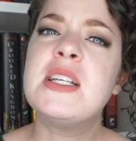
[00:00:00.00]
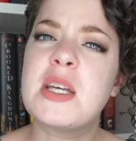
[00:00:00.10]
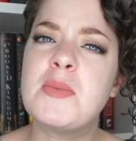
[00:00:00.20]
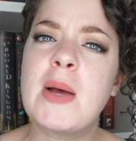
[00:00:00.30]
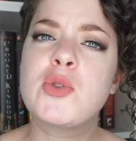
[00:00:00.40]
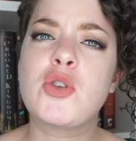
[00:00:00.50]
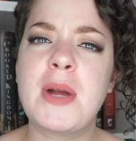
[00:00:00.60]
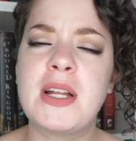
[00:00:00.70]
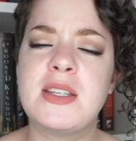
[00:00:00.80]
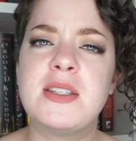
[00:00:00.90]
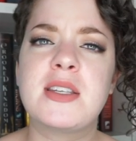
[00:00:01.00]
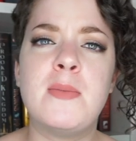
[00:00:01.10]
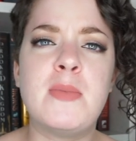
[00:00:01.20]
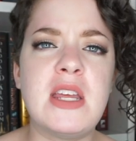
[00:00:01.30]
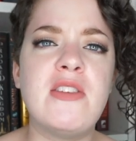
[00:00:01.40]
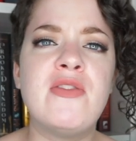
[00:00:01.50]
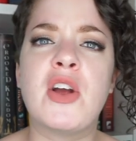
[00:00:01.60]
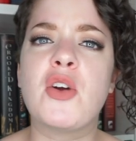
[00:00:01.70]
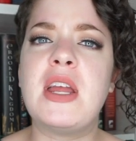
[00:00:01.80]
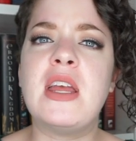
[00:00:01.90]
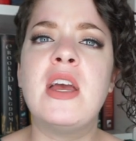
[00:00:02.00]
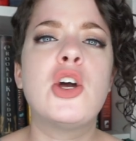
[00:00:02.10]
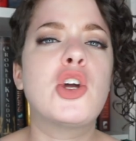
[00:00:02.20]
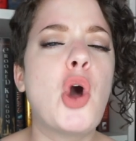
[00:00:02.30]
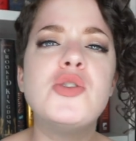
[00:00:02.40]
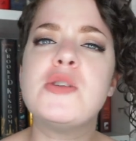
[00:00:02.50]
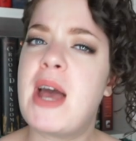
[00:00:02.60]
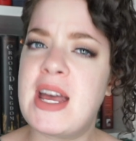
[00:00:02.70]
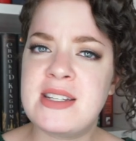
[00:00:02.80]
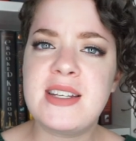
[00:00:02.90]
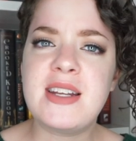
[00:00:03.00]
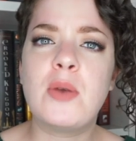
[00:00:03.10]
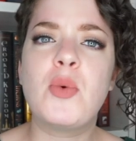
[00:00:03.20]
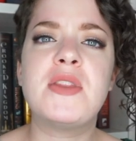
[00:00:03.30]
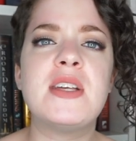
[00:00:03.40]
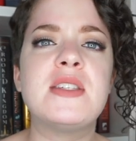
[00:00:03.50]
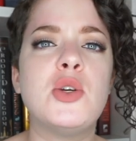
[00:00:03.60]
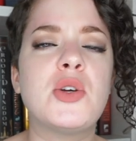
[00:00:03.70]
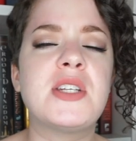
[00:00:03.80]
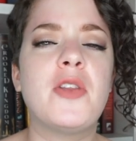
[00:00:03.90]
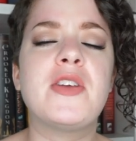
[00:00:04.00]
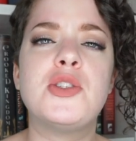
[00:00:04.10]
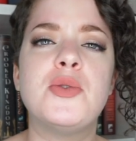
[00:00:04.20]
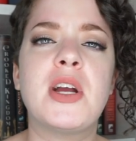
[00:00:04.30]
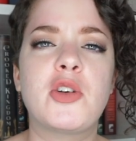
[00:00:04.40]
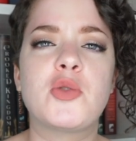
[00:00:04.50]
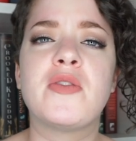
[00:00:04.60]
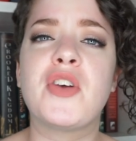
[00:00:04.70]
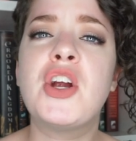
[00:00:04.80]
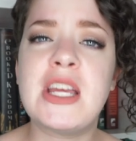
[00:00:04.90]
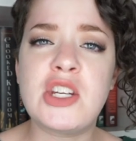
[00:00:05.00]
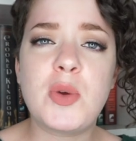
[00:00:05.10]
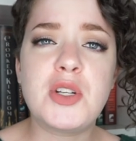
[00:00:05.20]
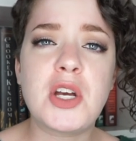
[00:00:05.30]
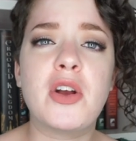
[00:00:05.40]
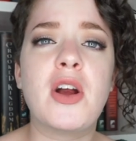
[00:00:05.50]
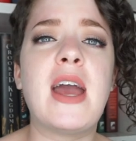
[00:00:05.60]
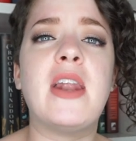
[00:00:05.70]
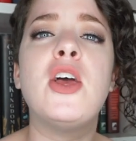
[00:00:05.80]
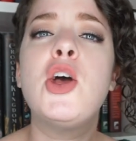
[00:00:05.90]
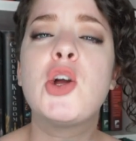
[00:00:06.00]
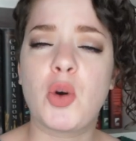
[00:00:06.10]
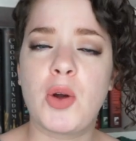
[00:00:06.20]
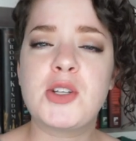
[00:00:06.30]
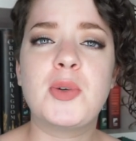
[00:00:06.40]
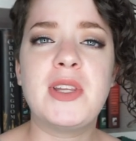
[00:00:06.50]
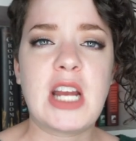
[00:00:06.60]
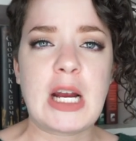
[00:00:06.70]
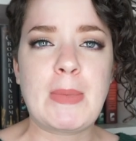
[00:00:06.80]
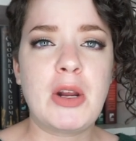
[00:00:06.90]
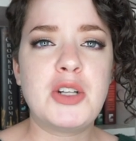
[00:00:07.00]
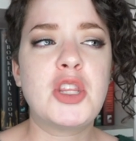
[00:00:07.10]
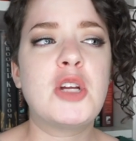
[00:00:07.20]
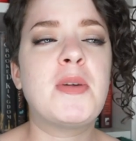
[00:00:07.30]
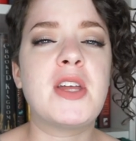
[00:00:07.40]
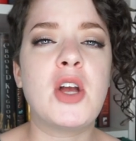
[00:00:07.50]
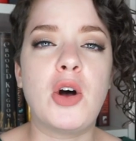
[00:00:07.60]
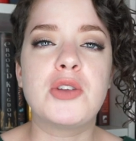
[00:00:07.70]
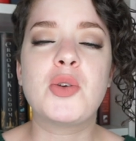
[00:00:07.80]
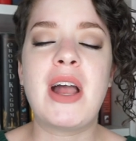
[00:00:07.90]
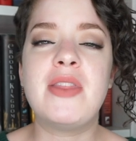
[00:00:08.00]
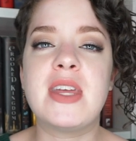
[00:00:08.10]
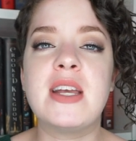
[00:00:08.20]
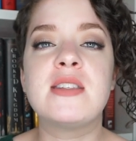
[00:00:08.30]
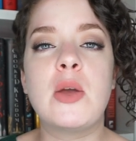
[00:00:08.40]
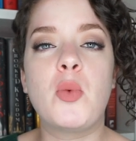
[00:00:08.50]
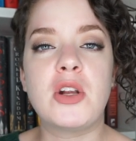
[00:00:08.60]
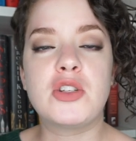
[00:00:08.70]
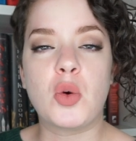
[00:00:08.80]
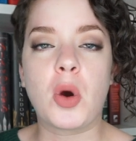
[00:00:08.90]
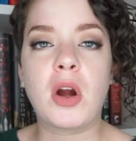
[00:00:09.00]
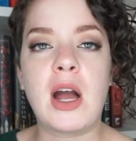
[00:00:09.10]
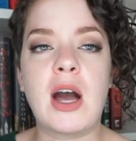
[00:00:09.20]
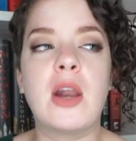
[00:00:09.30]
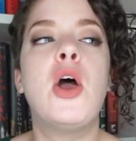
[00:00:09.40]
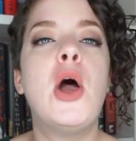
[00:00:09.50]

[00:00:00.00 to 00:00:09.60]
Sometimes romances can be very codependent, and with this, you could tell these two characters were very into each other and growing to really care about each other, but they also had things they wanted to work on